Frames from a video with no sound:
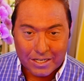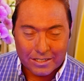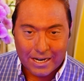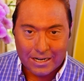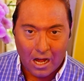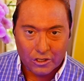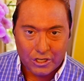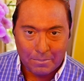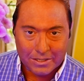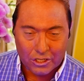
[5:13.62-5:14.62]
We had seen
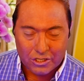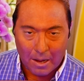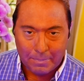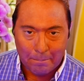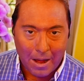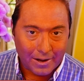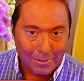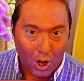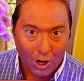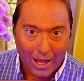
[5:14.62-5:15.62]
technology miss on top
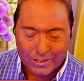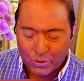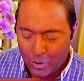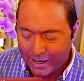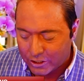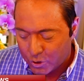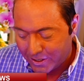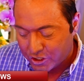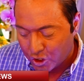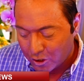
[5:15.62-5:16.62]
and bottom all last week,